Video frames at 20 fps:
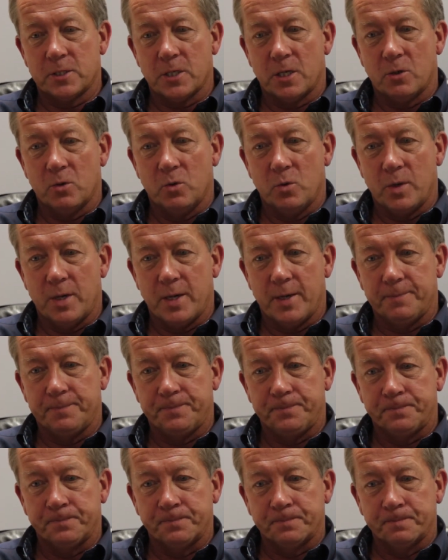So
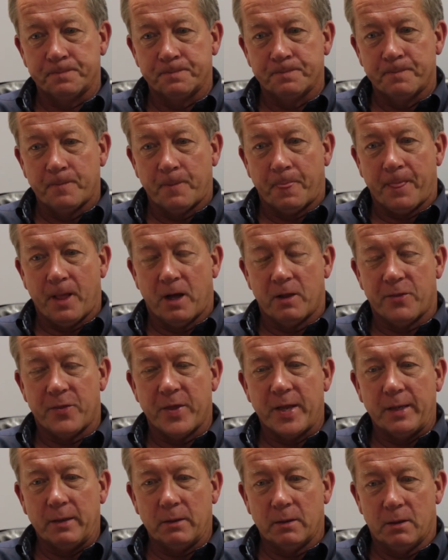I
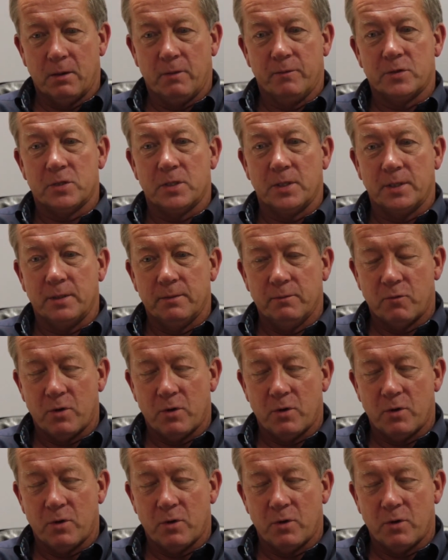think obviously